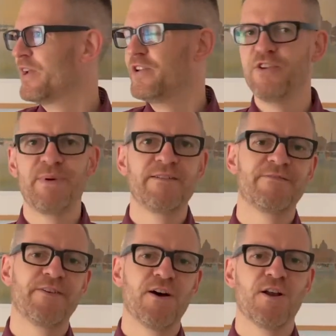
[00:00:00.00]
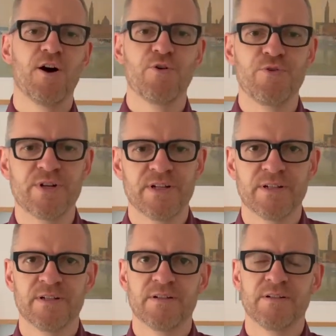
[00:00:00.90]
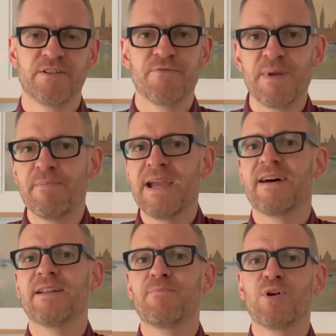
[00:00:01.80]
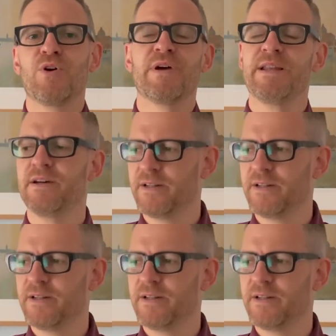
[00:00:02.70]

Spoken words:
You've been furloughed. You've been made unemployed.